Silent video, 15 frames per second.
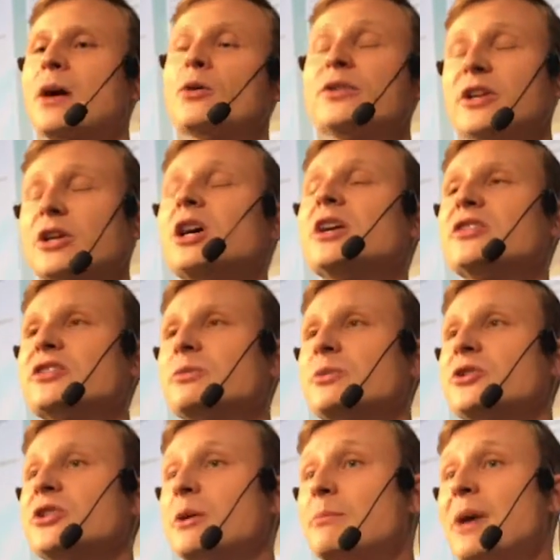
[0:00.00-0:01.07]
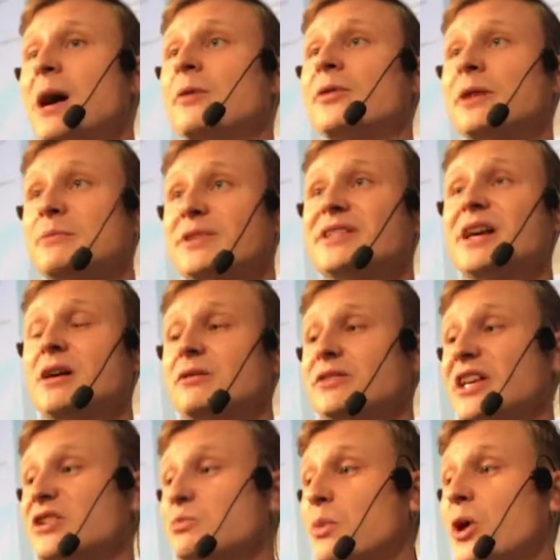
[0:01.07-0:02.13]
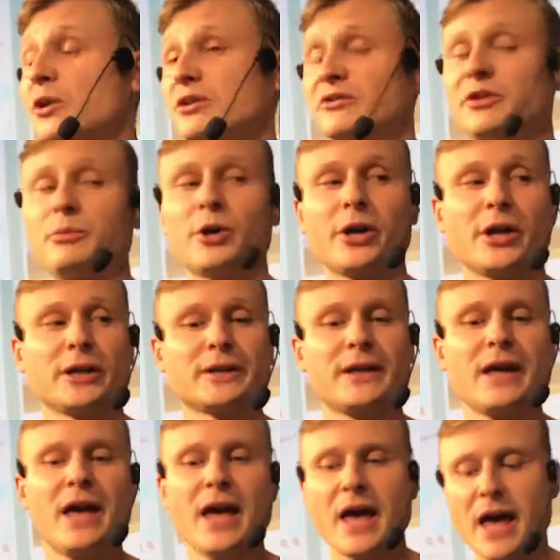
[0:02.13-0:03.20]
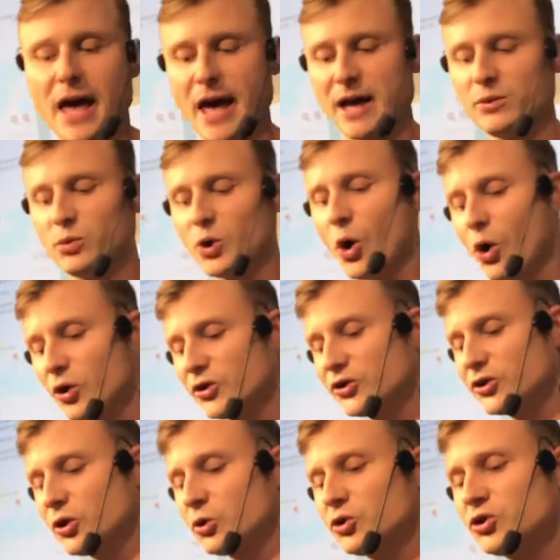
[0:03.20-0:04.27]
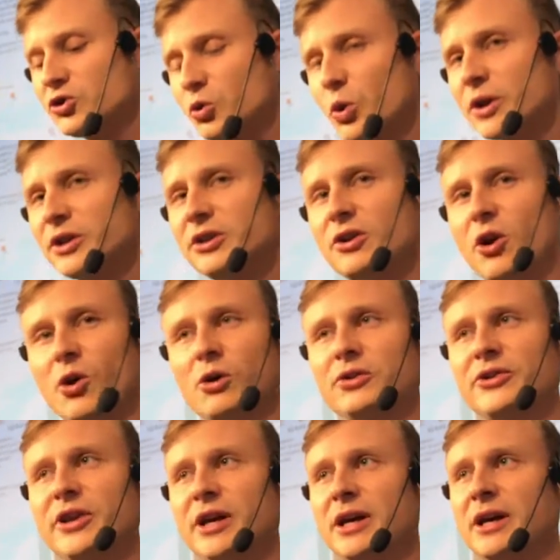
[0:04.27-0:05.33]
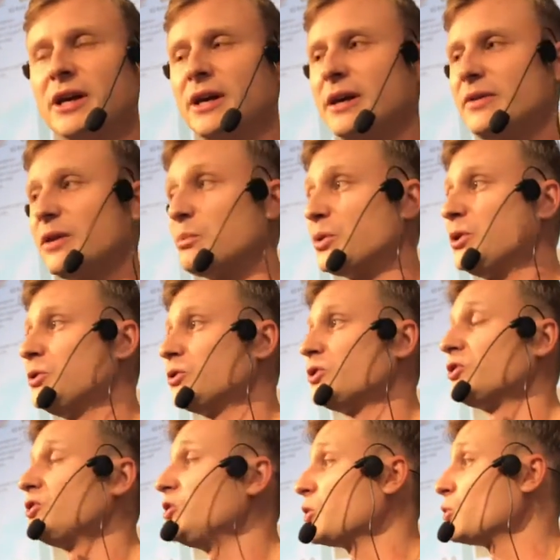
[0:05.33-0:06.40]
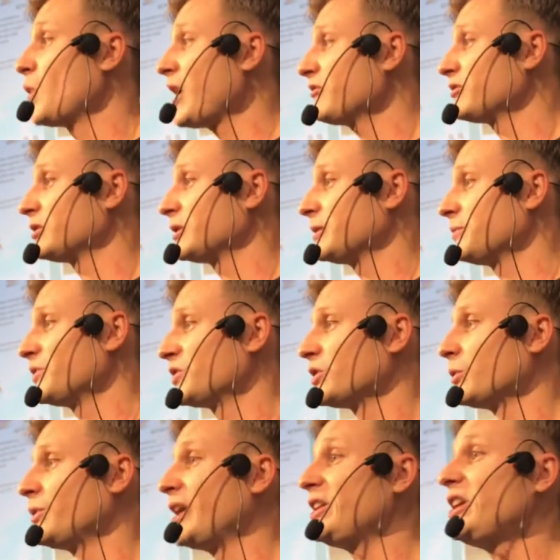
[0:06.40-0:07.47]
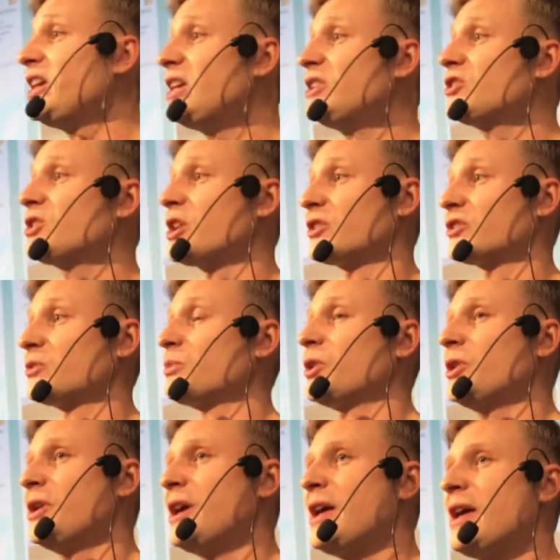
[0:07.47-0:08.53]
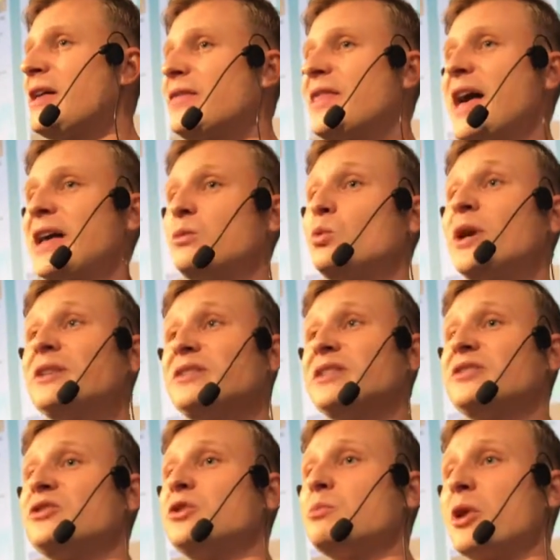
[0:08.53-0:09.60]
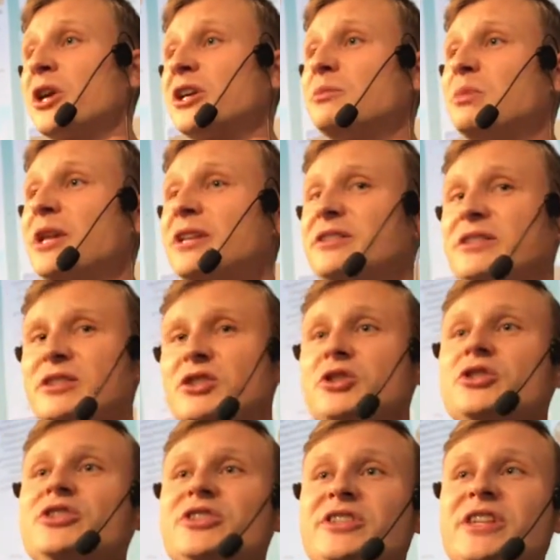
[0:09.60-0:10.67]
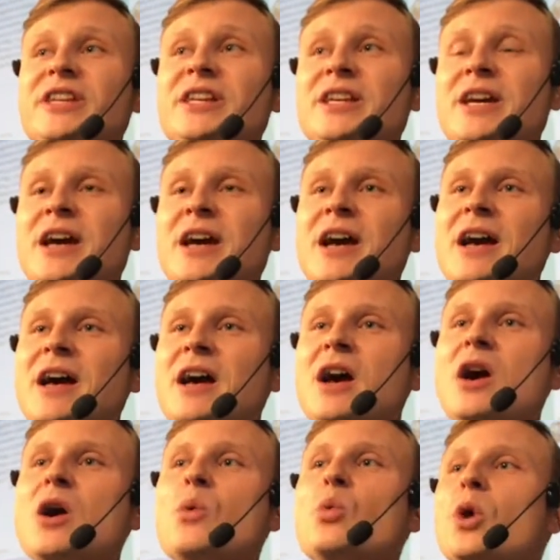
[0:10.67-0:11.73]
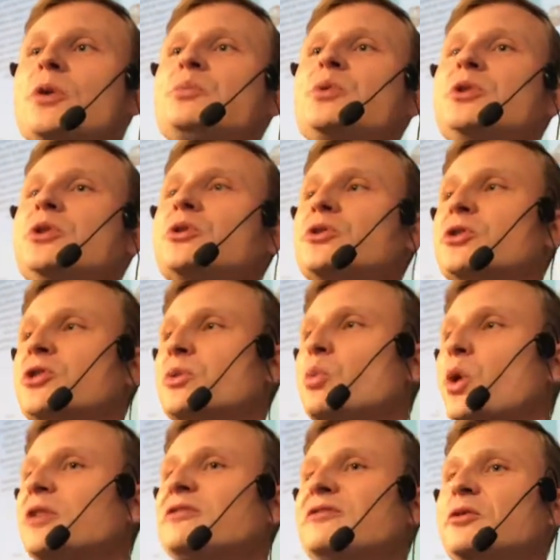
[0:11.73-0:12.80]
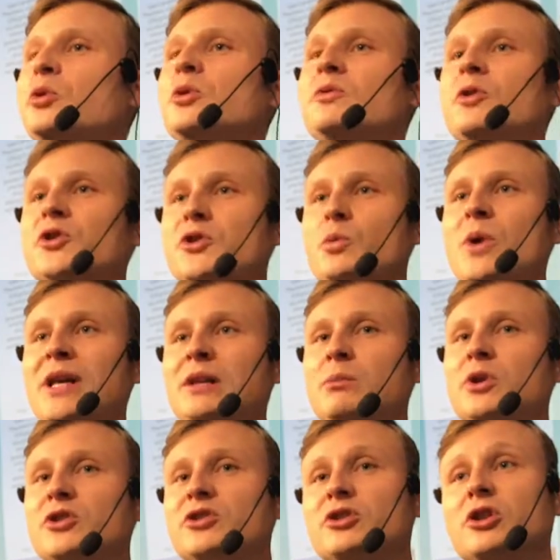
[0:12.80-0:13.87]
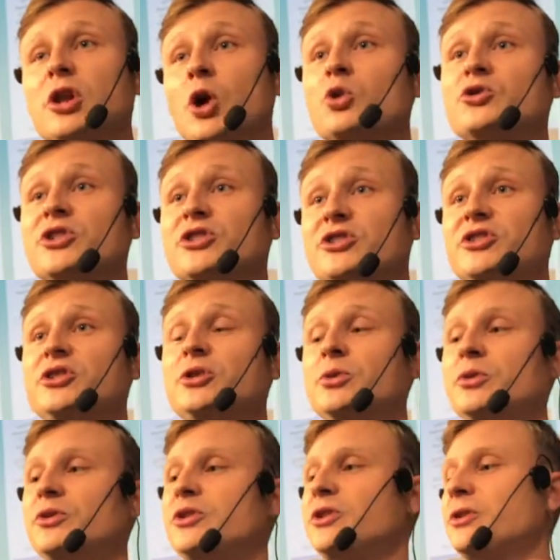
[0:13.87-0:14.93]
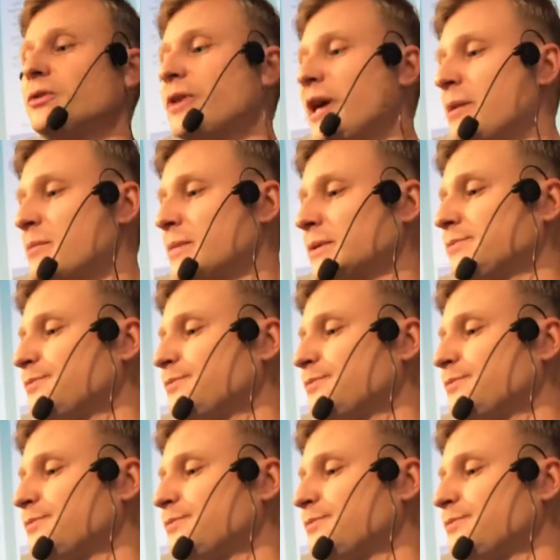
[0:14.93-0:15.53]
or their customers about themselves as part of the product. And we also sorted all the producers geographically, so that each customer that went into the marketplace could see what producers and what food was available as closest to them.